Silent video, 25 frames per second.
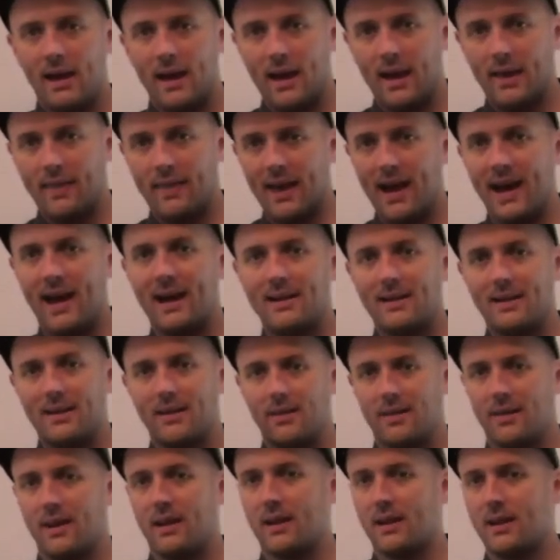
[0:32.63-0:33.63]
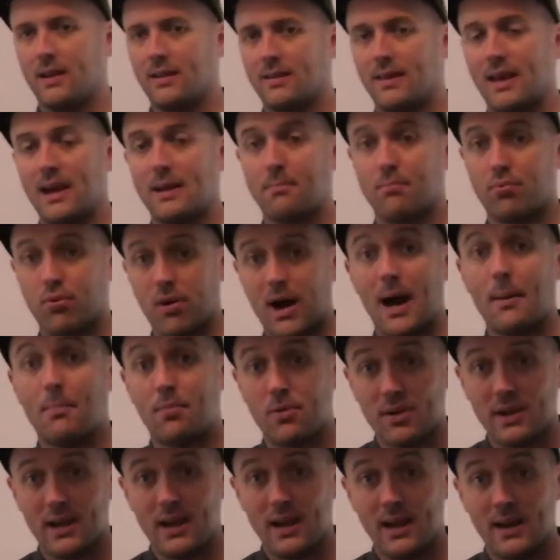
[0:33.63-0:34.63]
And that thing, that
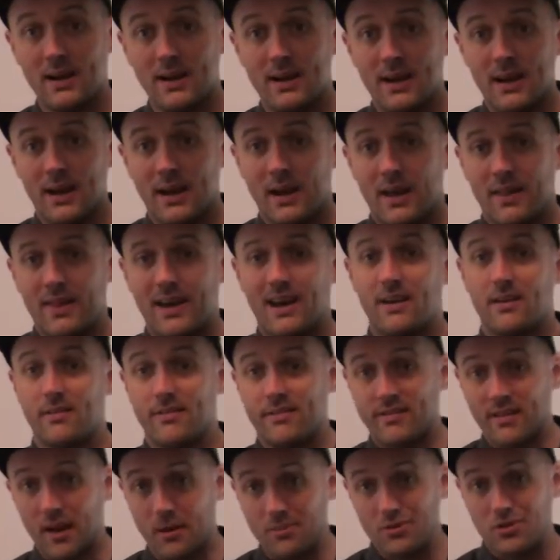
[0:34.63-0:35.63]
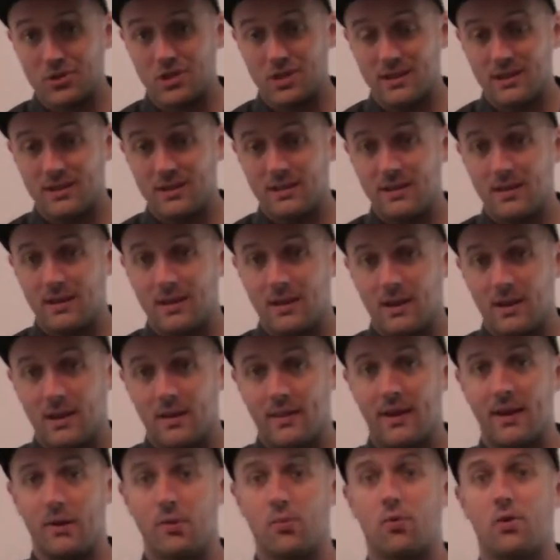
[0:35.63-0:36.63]
property, that assumption
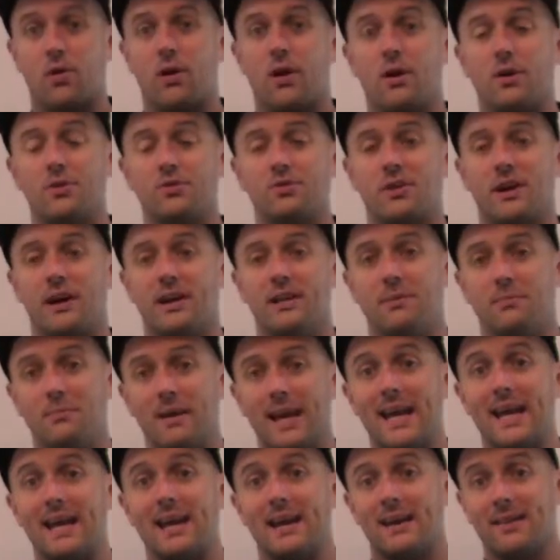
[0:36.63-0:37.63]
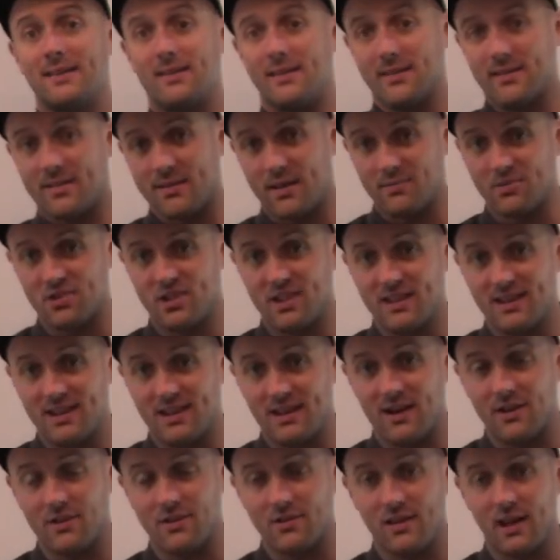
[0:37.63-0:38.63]
that we're all trying to make, the assumption
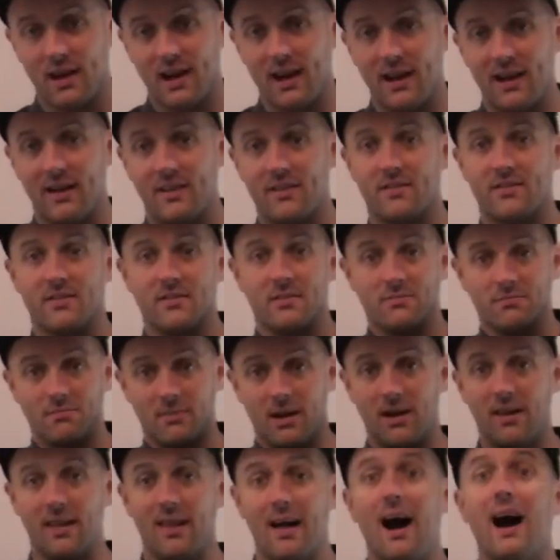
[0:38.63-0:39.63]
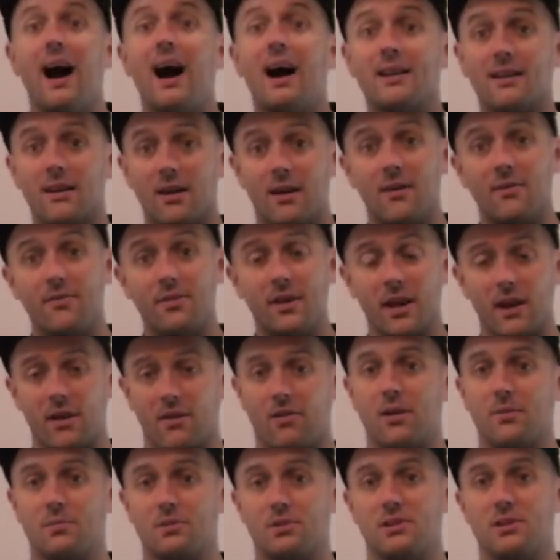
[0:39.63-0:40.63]
that underlies a lot of the
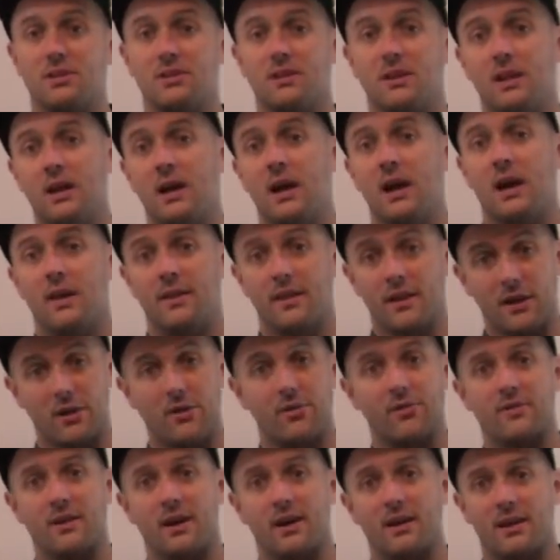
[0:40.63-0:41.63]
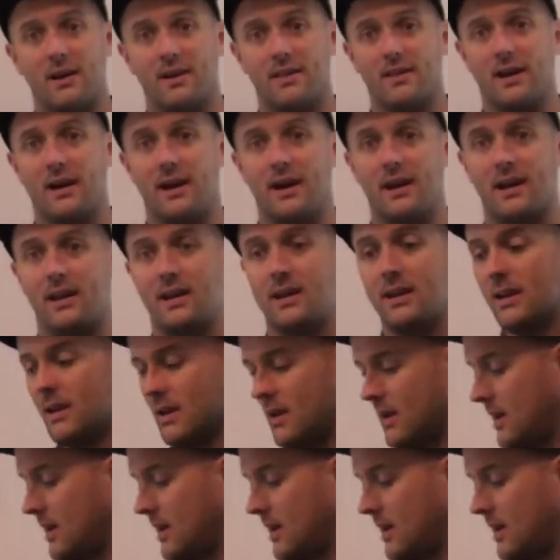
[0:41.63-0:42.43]
encryption that goes on online,